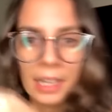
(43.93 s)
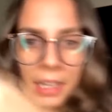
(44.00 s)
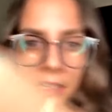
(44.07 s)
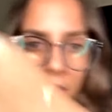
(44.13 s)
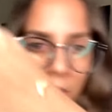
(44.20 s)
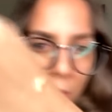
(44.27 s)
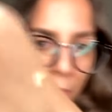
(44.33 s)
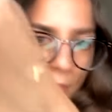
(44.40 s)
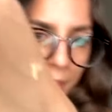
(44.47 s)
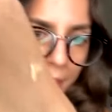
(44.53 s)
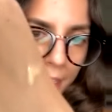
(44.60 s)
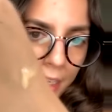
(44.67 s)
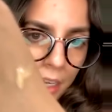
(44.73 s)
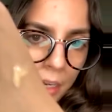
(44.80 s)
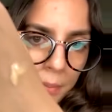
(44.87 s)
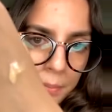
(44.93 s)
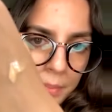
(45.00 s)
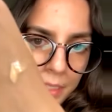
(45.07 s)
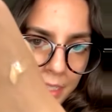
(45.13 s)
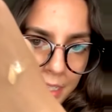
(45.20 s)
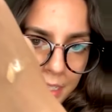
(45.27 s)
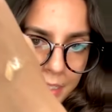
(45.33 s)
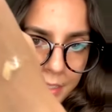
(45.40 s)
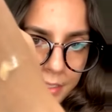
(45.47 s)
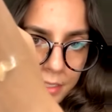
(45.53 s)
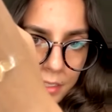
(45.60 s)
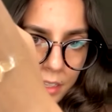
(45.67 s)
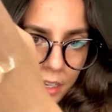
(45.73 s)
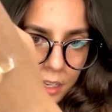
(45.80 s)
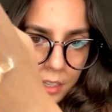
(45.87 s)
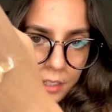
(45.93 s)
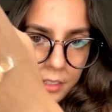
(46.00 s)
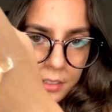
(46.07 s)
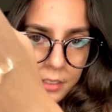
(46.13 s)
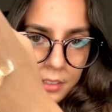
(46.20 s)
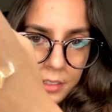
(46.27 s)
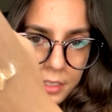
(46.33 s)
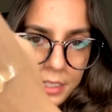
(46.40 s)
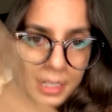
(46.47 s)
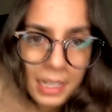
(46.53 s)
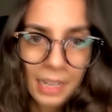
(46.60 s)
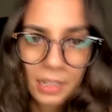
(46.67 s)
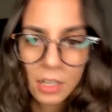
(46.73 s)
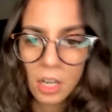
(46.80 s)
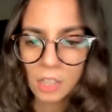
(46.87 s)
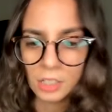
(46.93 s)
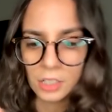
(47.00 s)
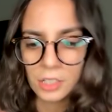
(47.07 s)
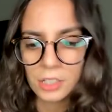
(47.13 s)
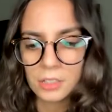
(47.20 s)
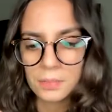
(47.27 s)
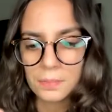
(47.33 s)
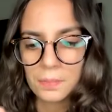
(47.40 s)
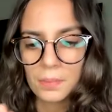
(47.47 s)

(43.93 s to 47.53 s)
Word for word: like the way that it comes is uh, skin color,